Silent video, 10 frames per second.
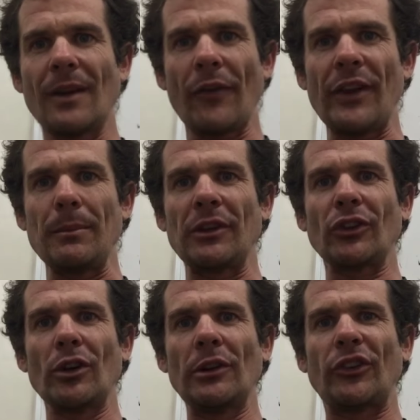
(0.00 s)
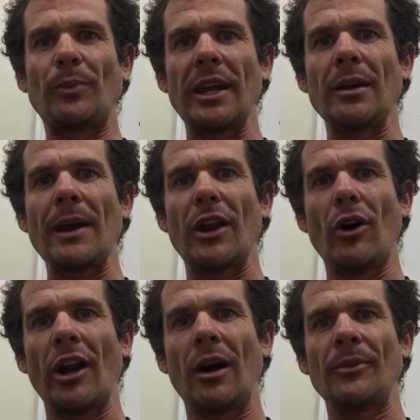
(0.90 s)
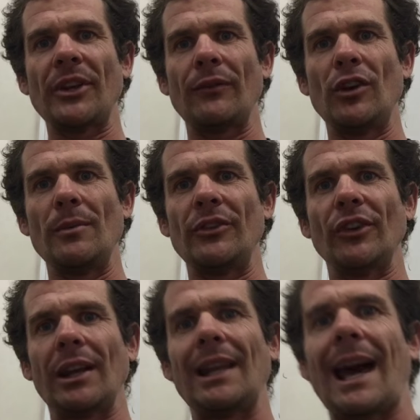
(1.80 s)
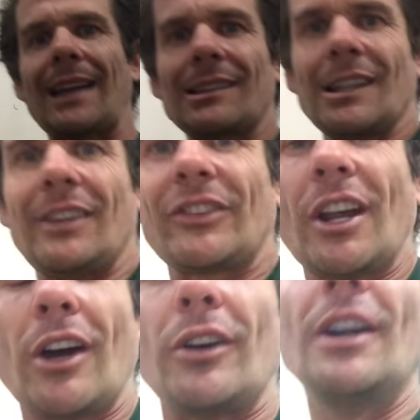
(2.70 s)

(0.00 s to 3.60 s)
think McDougall is speaking about 99% of humans, not elite athletes. No,